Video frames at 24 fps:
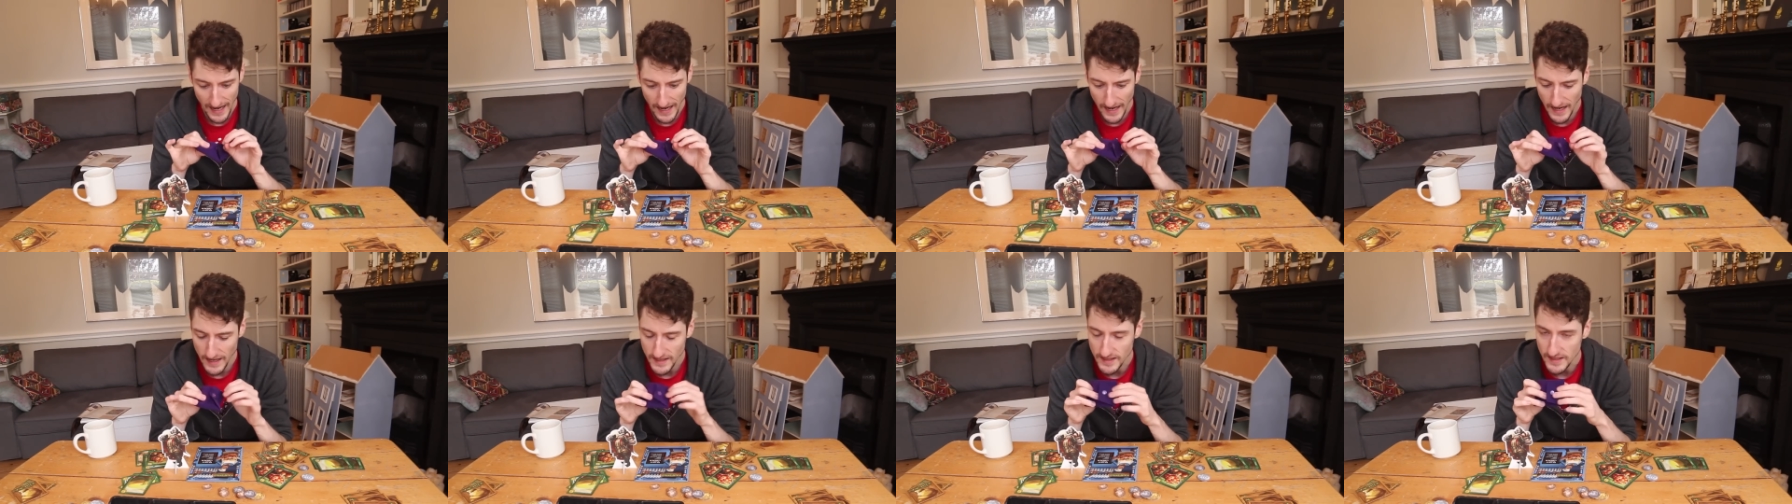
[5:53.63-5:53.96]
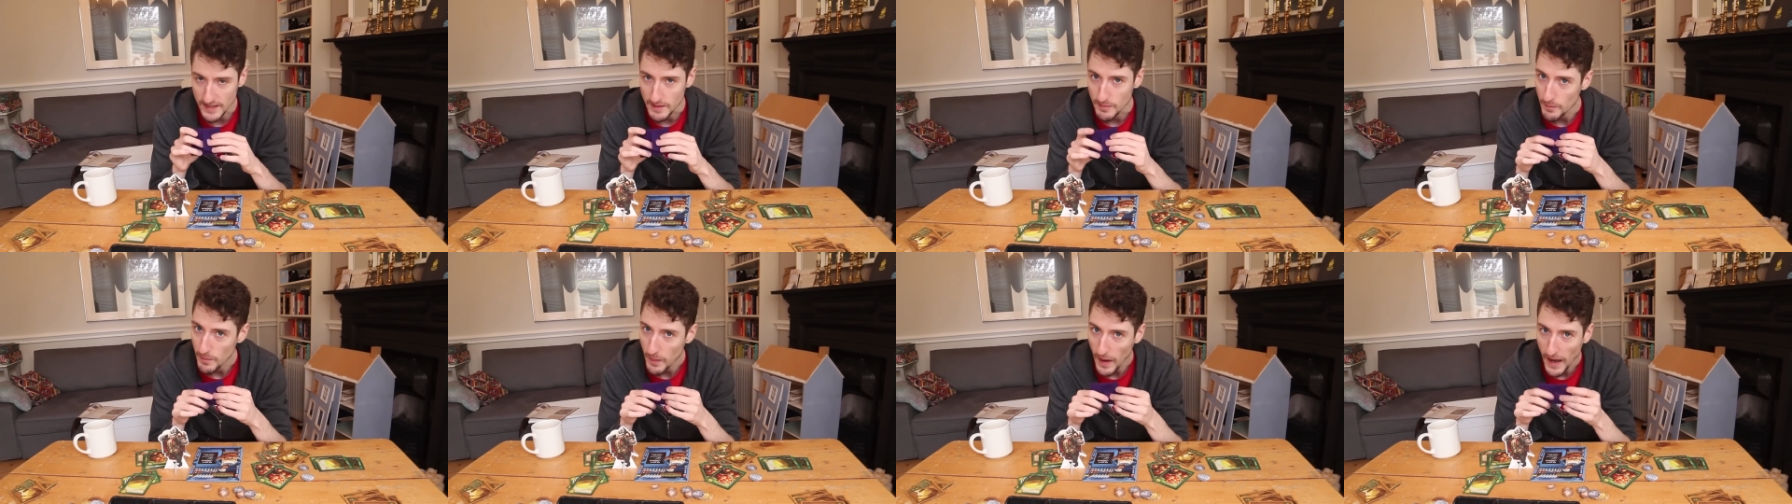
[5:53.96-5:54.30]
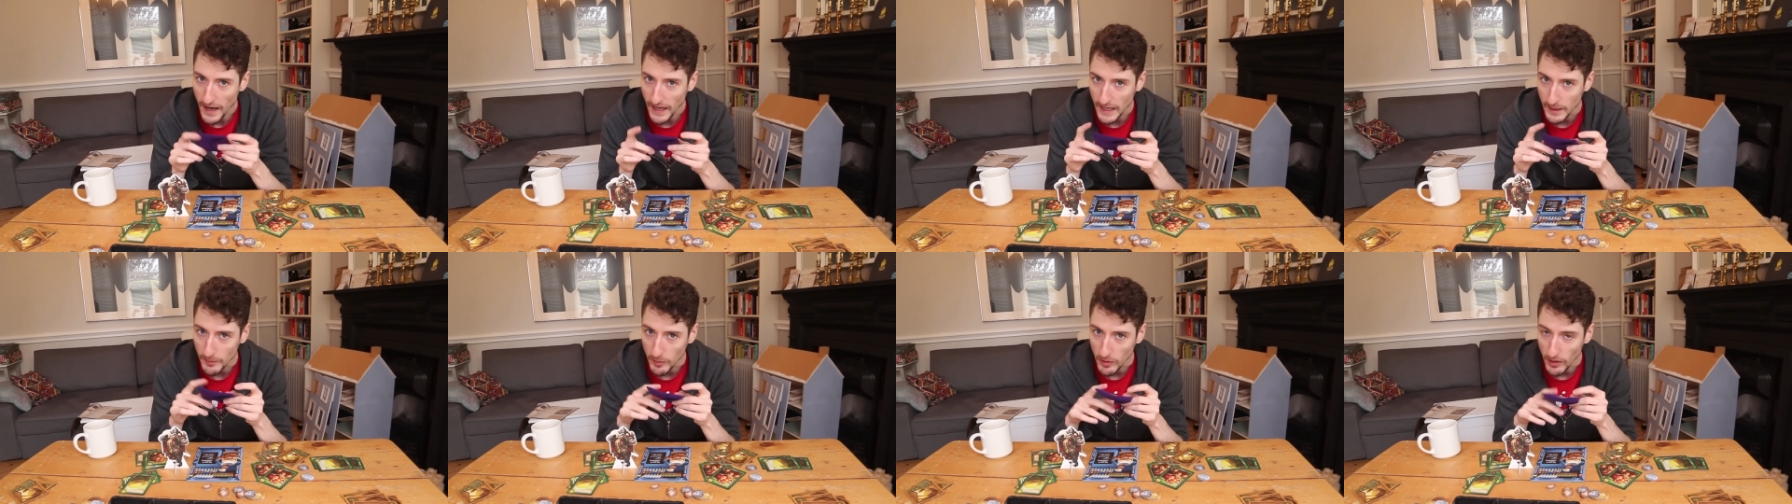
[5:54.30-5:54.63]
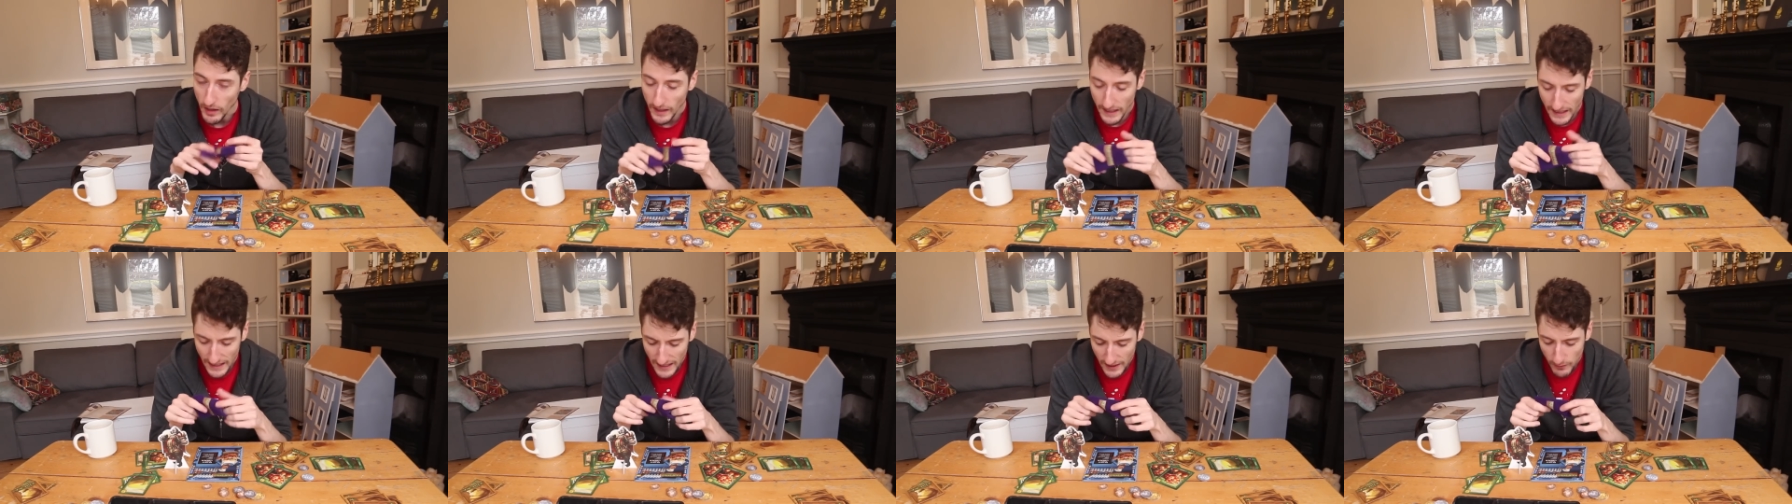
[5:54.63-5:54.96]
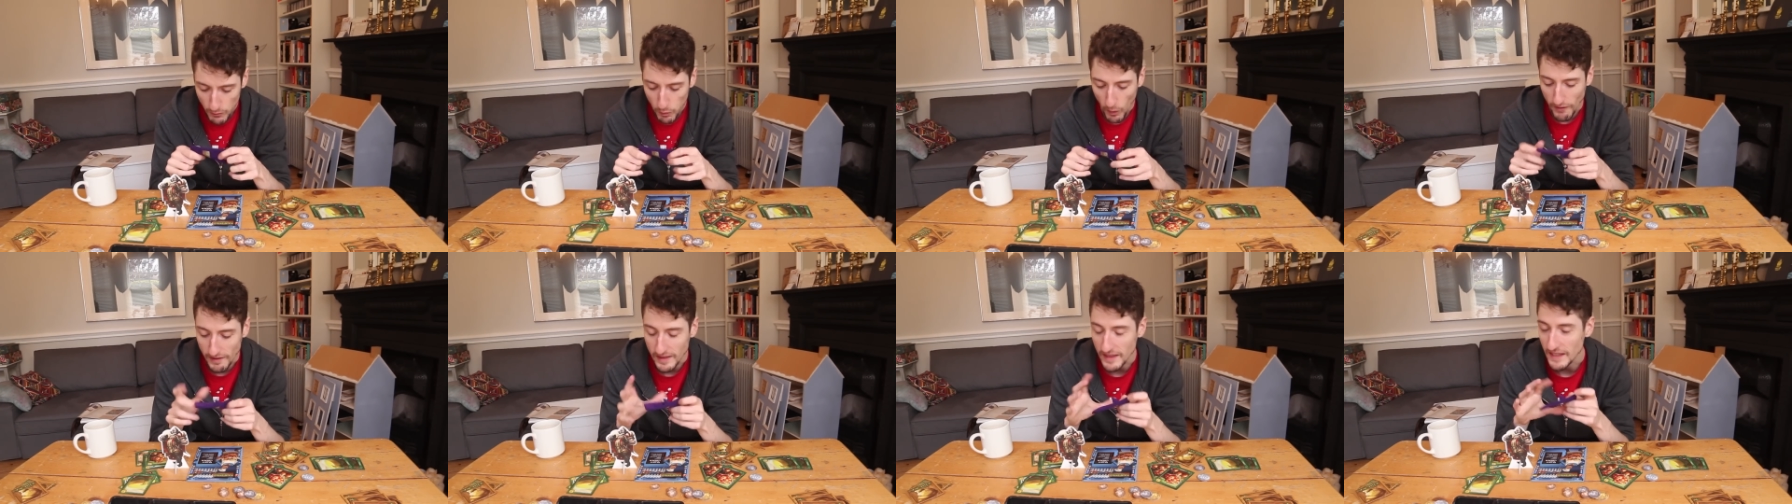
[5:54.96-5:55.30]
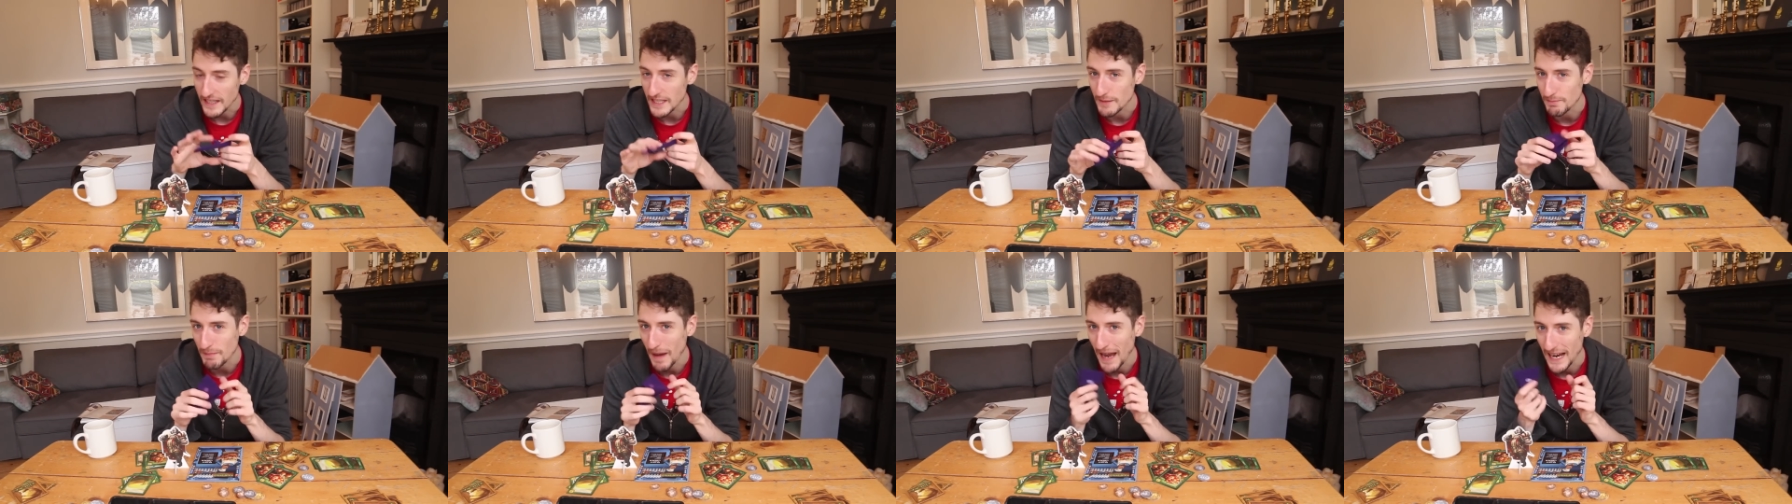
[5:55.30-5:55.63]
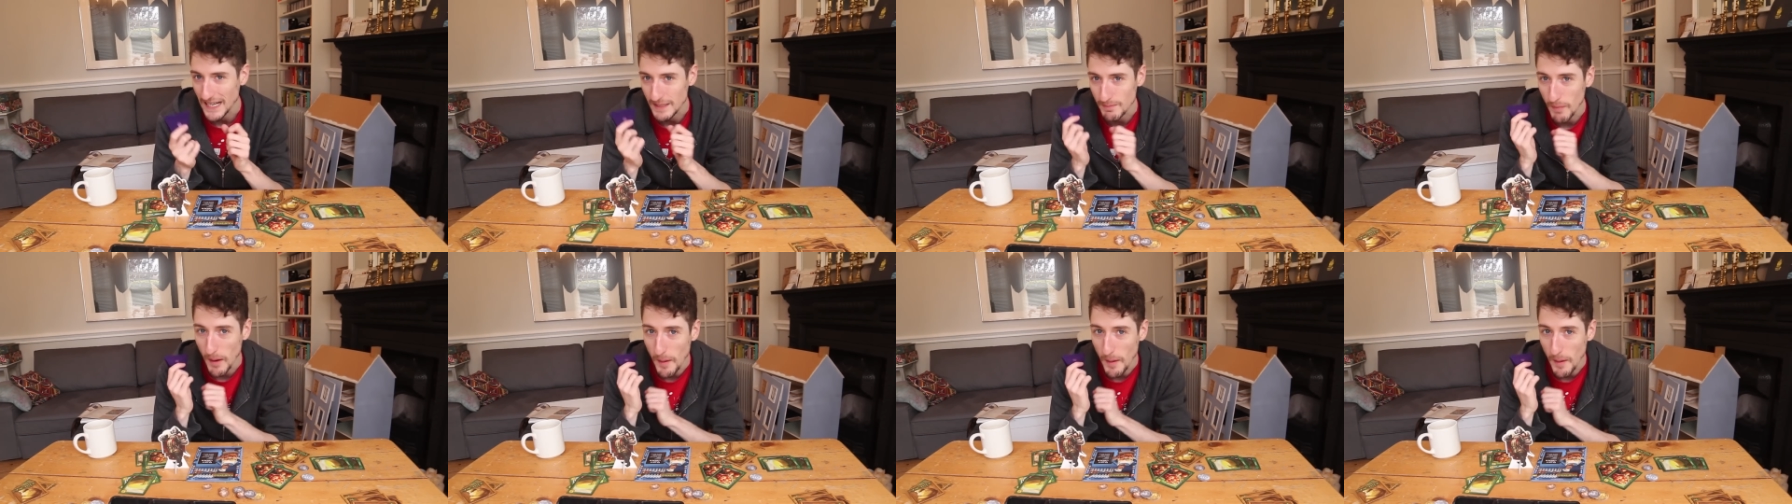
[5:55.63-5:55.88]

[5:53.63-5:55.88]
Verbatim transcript: It's impeccable. I kind of worry that these bags